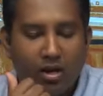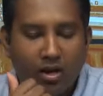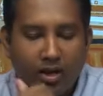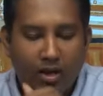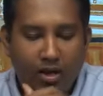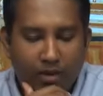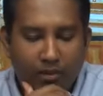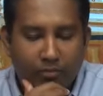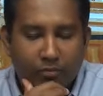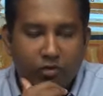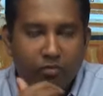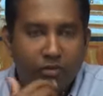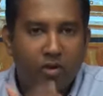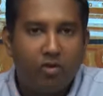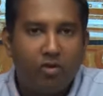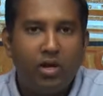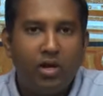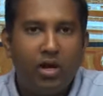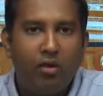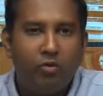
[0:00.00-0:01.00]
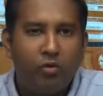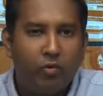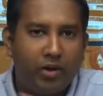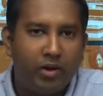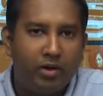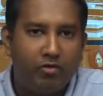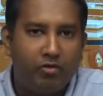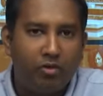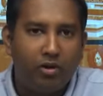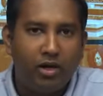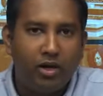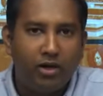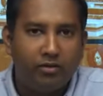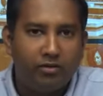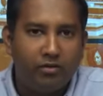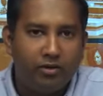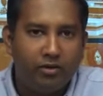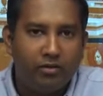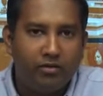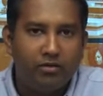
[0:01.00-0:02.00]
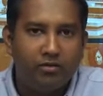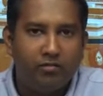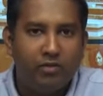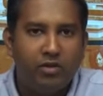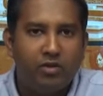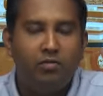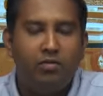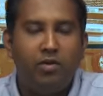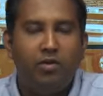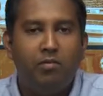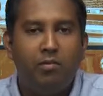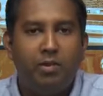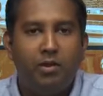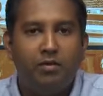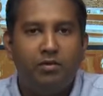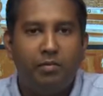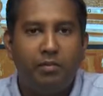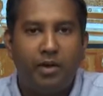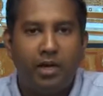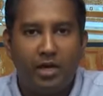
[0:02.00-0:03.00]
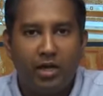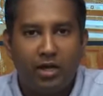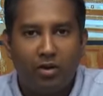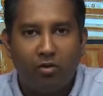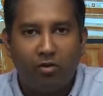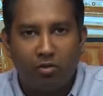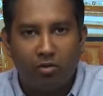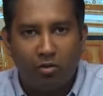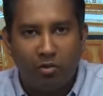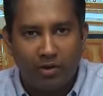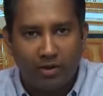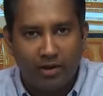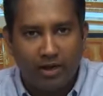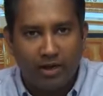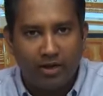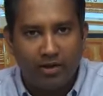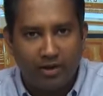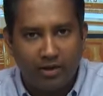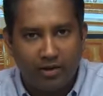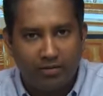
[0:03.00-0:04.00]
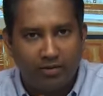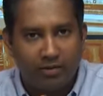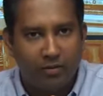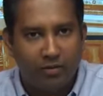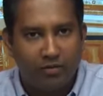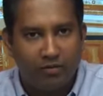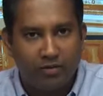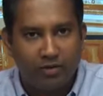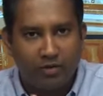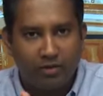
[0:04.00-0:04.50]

So we're going to have 24 lectures, which we will be spreading out over the entire semester,